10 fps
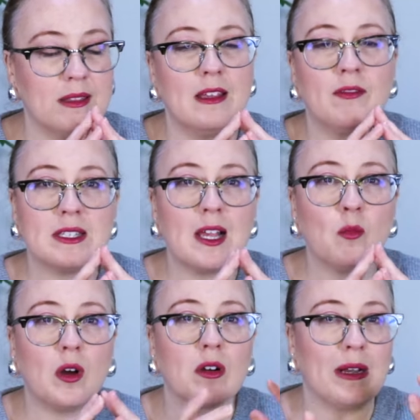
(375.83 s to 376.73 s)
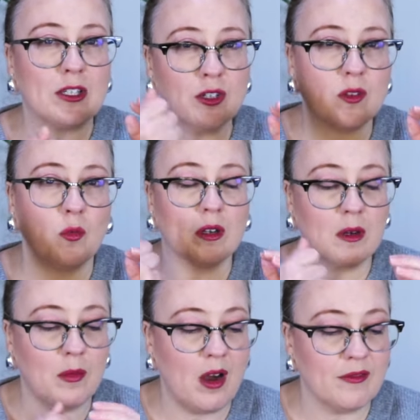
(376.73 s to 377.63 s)
If it said welcome, I took the
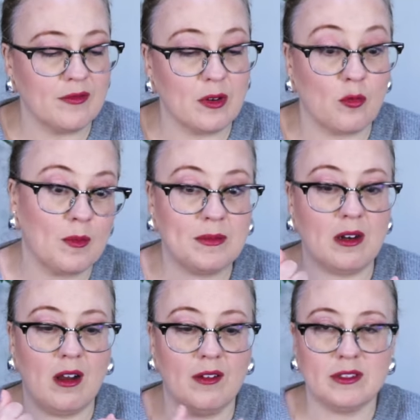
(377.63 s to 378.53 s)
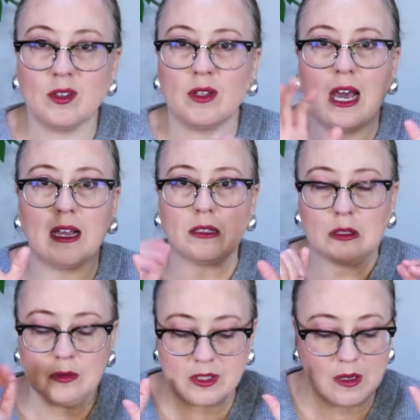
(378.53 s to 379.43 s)
welcome off of it, ripped it off. It's only hot
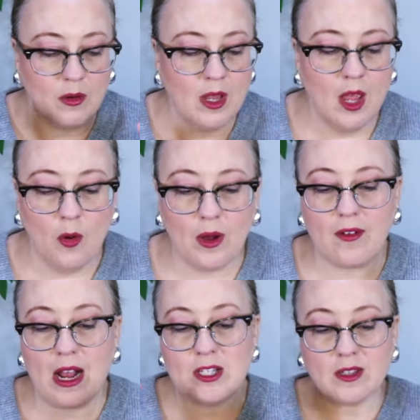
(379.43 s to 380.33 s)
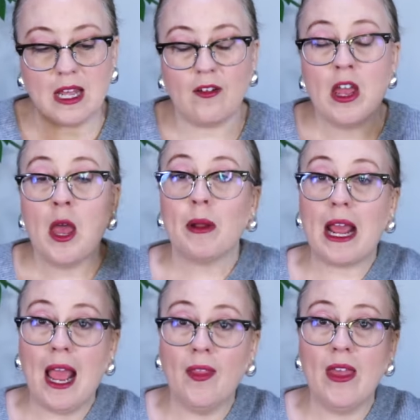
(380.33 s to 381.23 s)
glued, so whatever. I took that off, but I
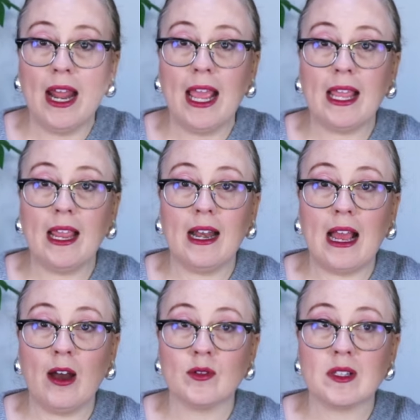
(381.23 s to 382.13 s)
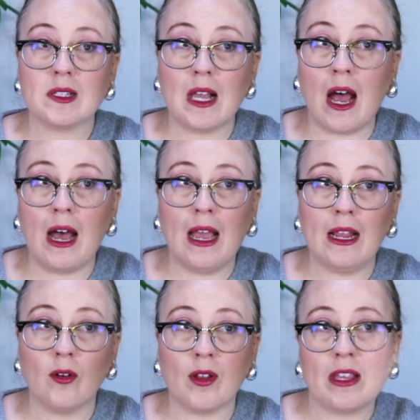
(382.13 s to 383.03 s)
had that hanging
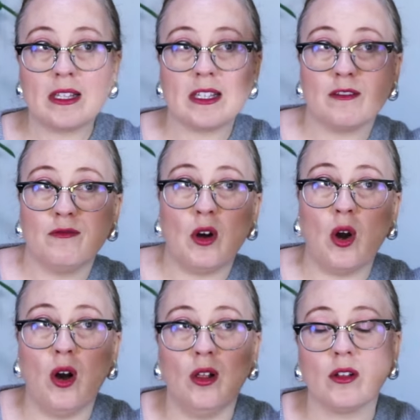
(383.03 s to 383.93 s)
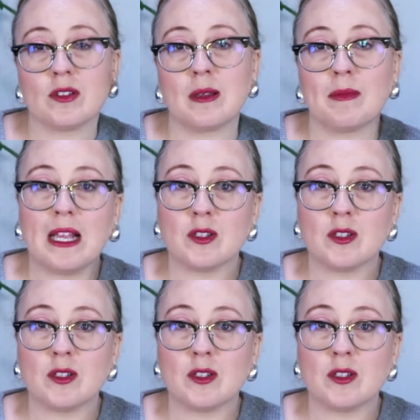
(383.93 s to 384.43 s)
outside, or I think it says fall or something.